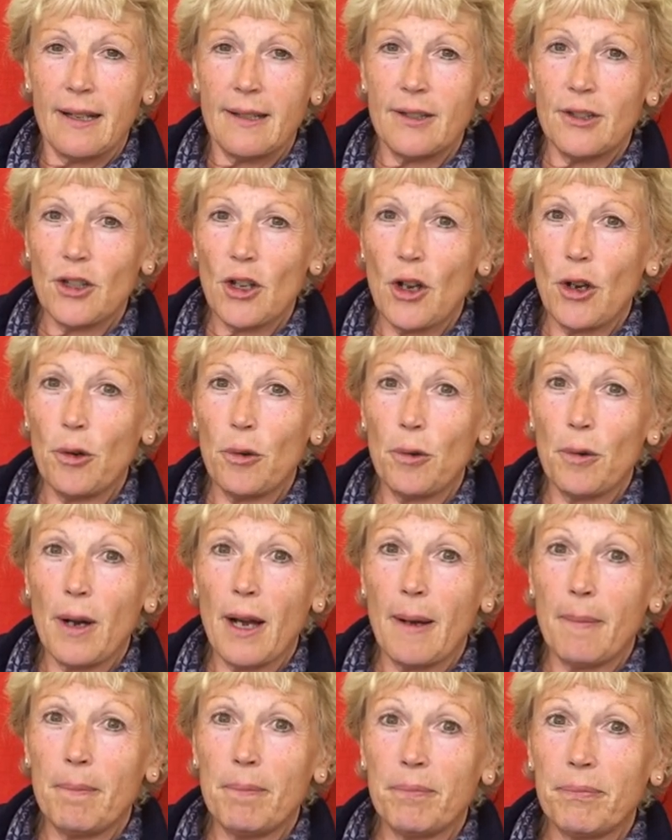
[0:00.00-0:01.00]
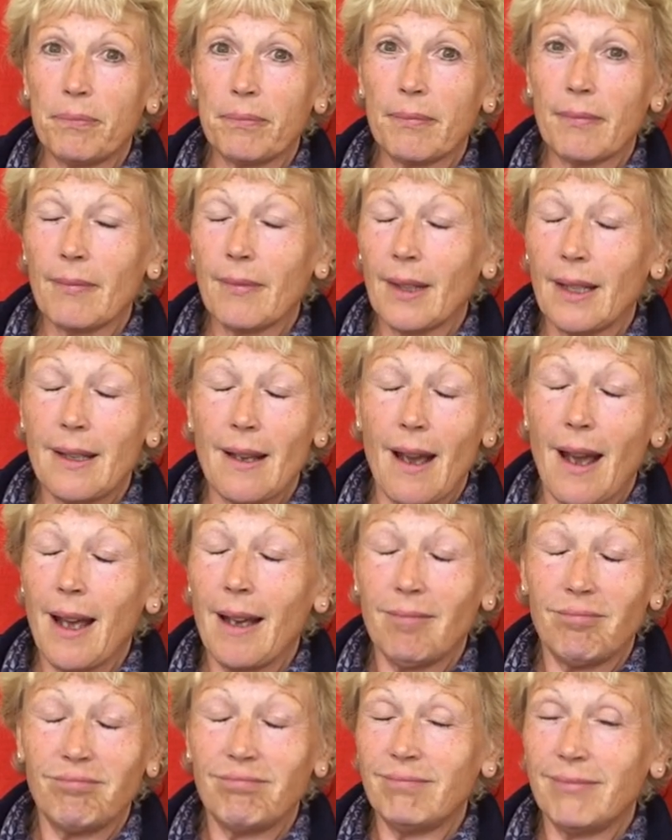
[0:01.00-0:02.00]
So um,
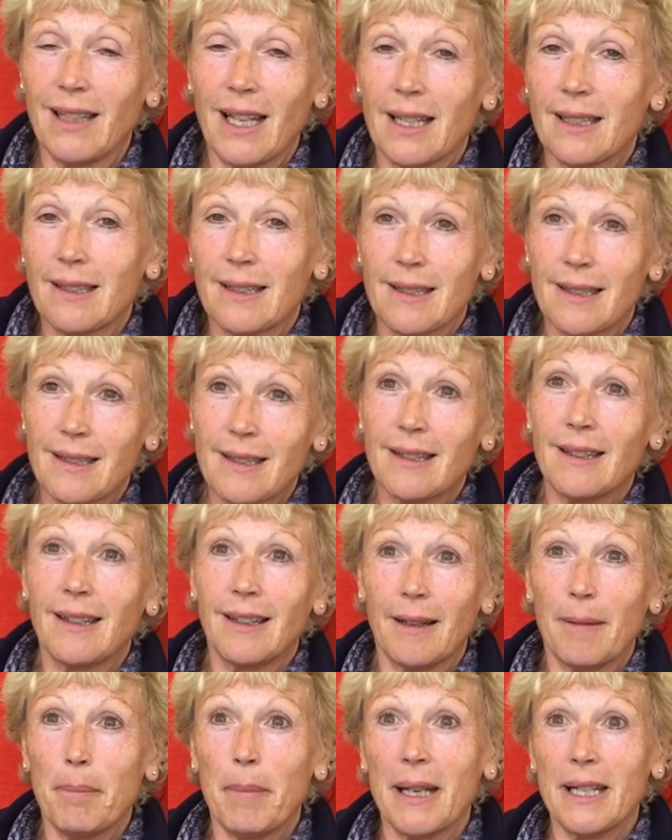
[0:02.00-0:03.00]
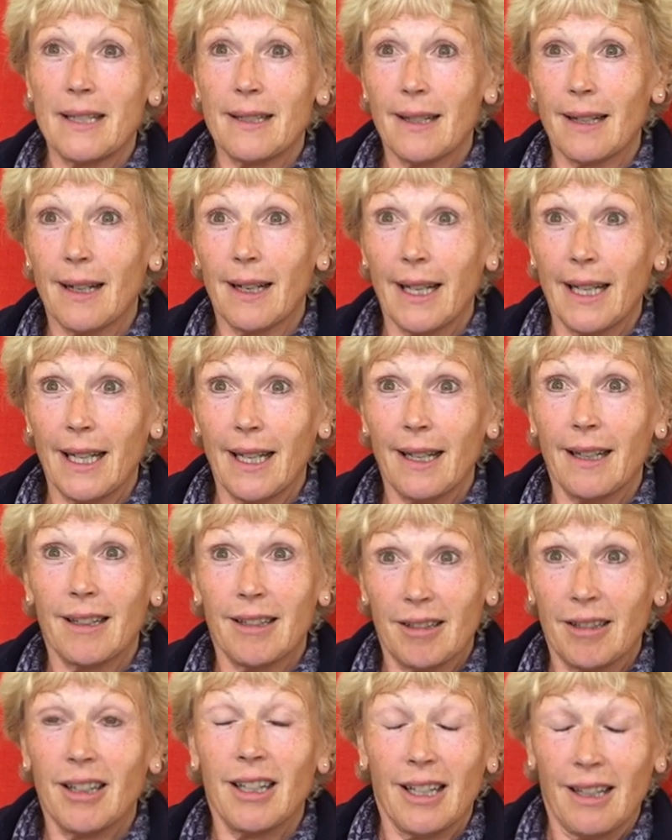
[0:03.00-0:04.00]
yeah, that's basically
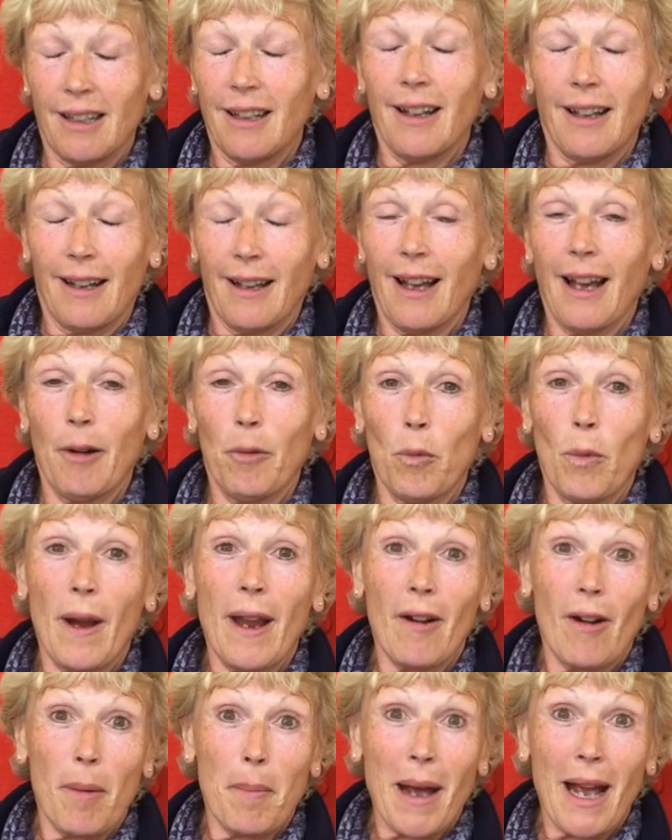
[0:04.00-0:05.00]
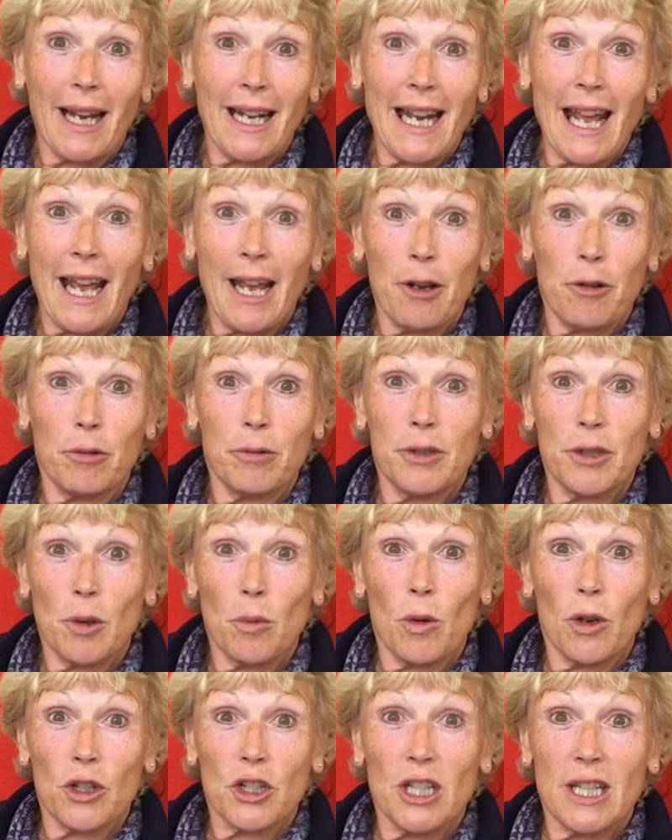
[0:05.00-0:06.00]
where I'm at now.
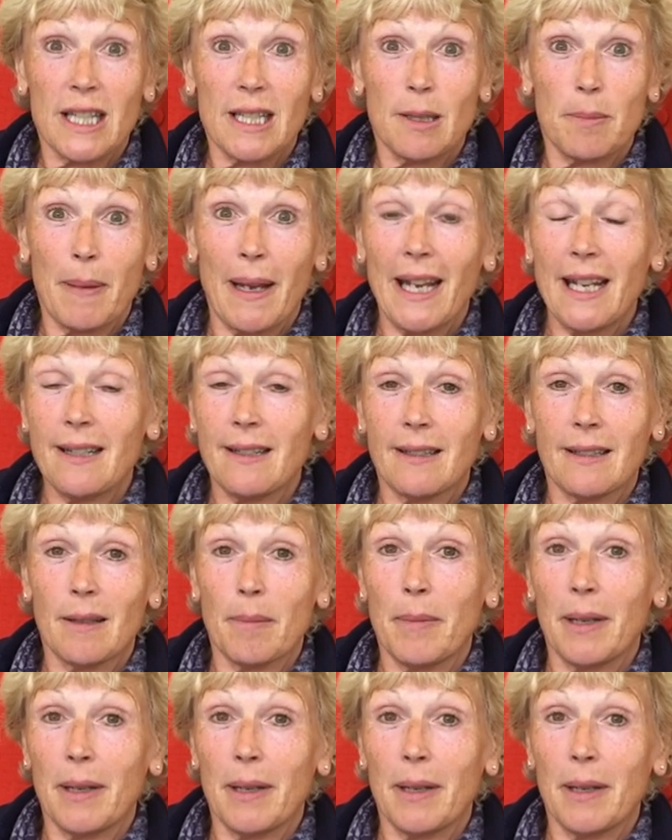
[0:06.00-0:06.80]
So watch this space.